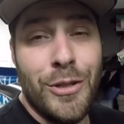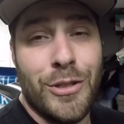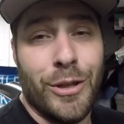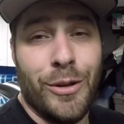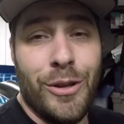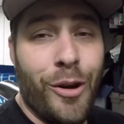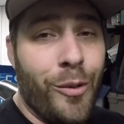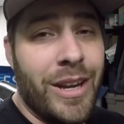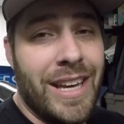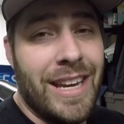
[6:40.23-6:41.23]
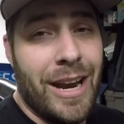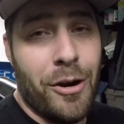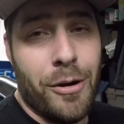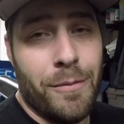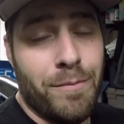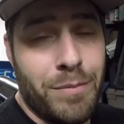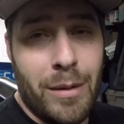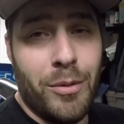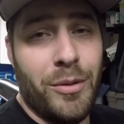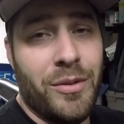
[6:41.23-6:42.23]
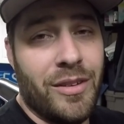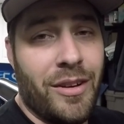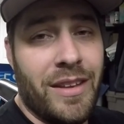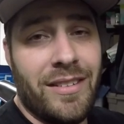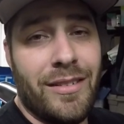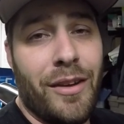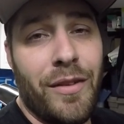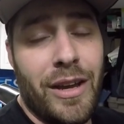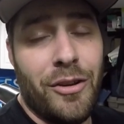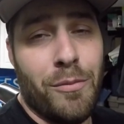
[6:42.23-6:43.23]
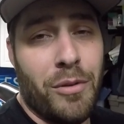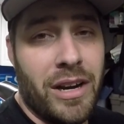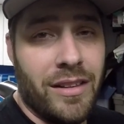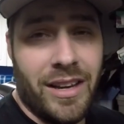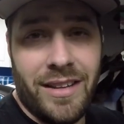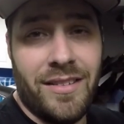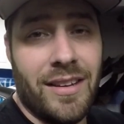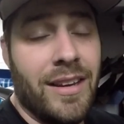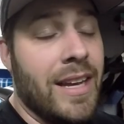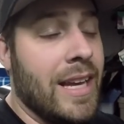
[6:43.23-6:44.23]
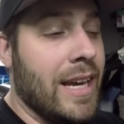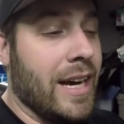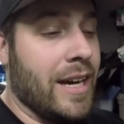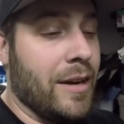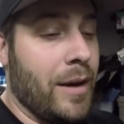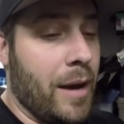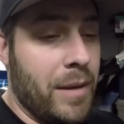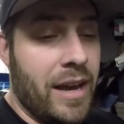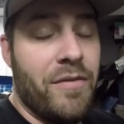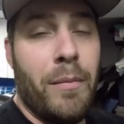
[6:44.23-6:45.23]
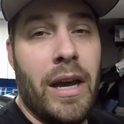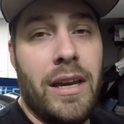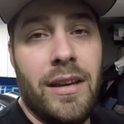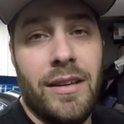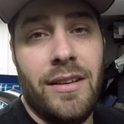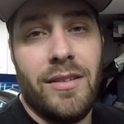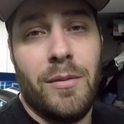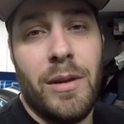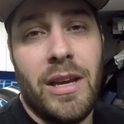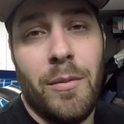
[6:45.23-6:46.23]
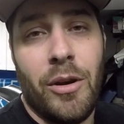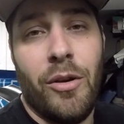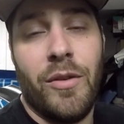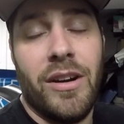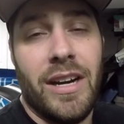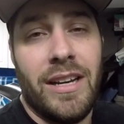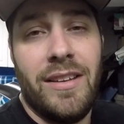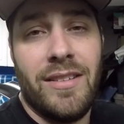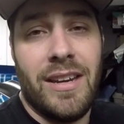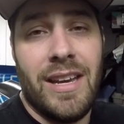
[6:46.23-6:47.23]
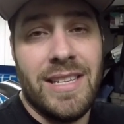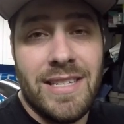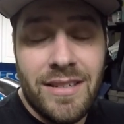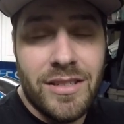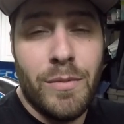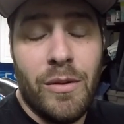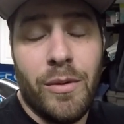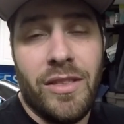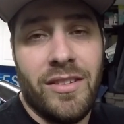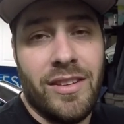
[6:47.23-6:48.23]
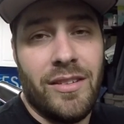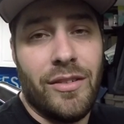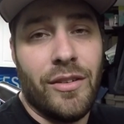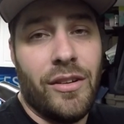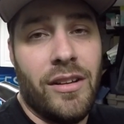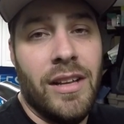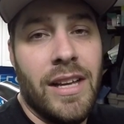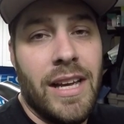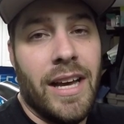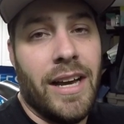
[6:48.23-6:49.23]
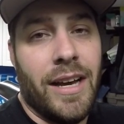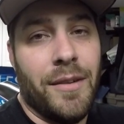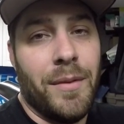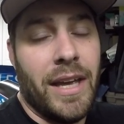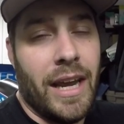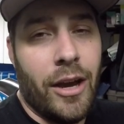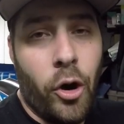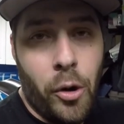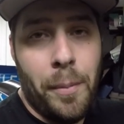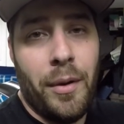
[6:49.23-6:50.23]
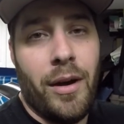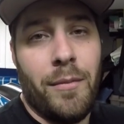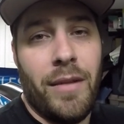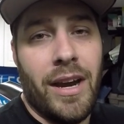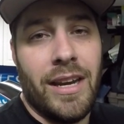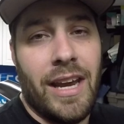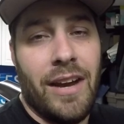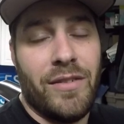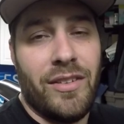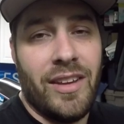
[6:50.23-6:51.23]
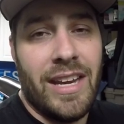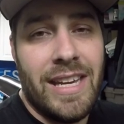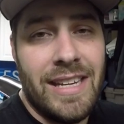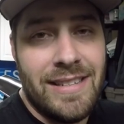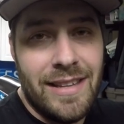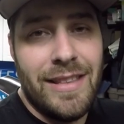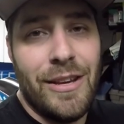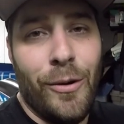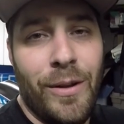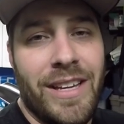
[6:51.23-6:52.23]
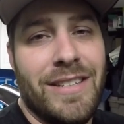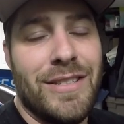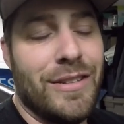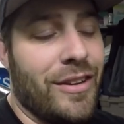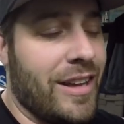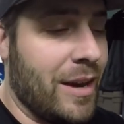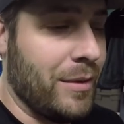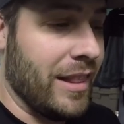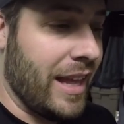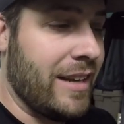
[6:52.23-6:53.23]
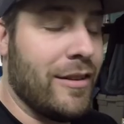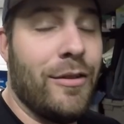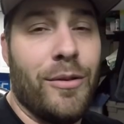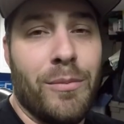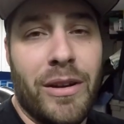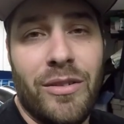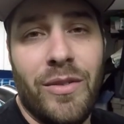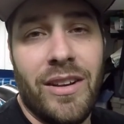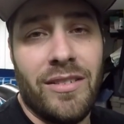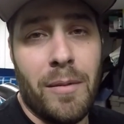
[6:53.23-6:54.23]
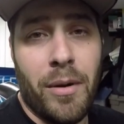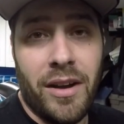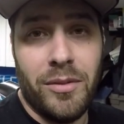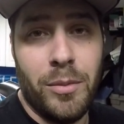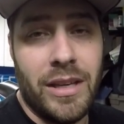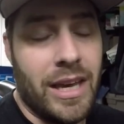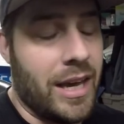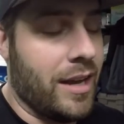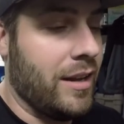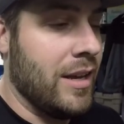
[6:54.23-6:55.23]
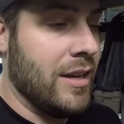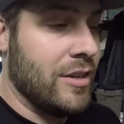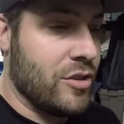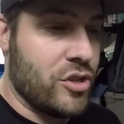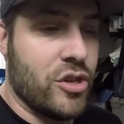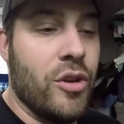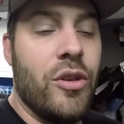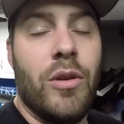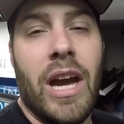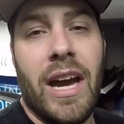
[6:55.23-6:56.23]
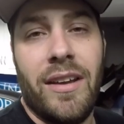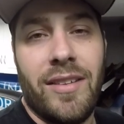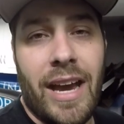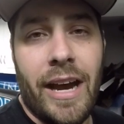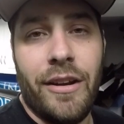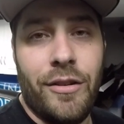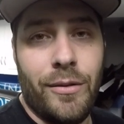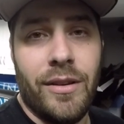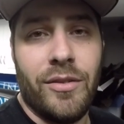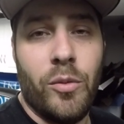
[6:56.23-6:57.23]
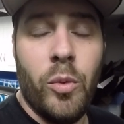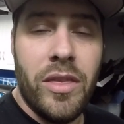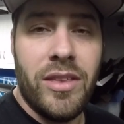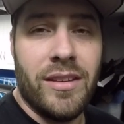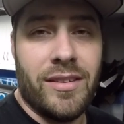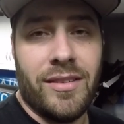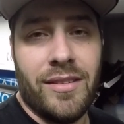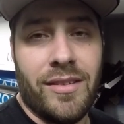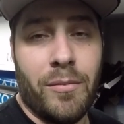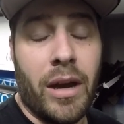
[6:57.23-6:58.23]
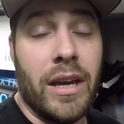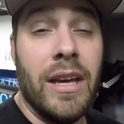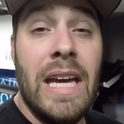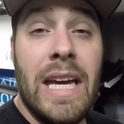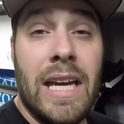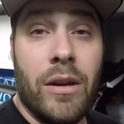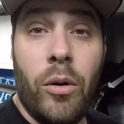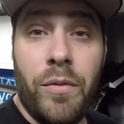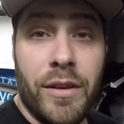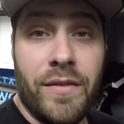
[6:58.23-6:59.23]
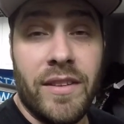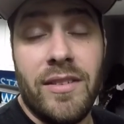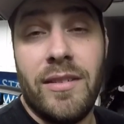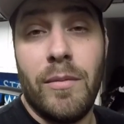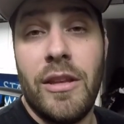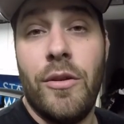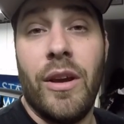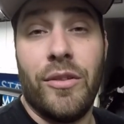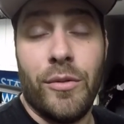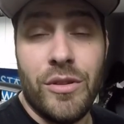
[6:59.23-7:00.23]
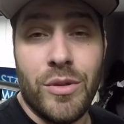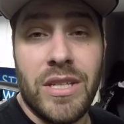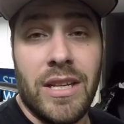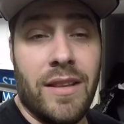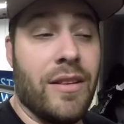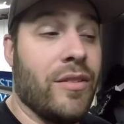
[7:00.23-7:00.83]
So you don't want to get air bubbles and all that stuff in your brake lines. And uh, I'm gonna have Mike. He's gonna be coming over and he's gonna assist me with this install. Um, and I hope I'm not gonna have to say he did the whole install. I would like to do as much of it as I possibly can to show you guys how to do this with the assistance of Mike. And hopefully, if this is something you guys are interested in,